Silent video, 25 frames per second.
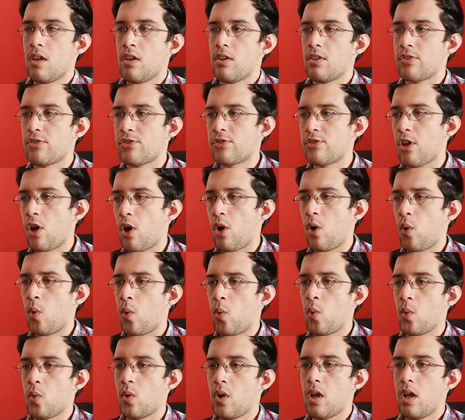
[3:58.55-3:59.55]

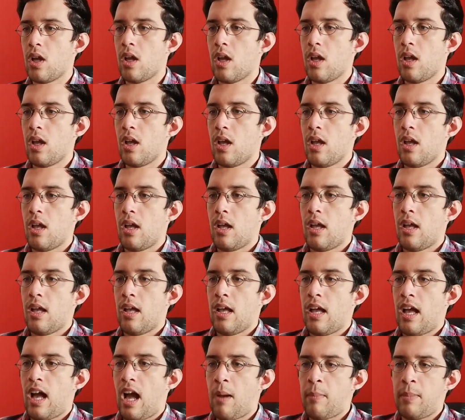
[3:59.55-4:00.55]
So,
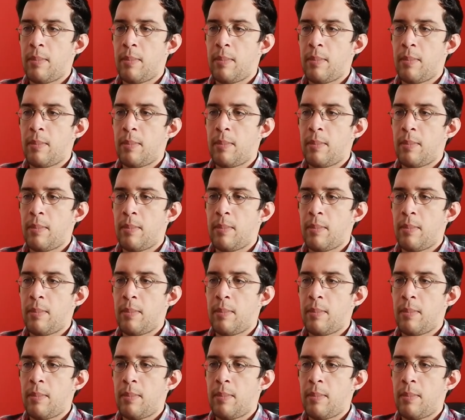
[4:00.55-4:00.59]
I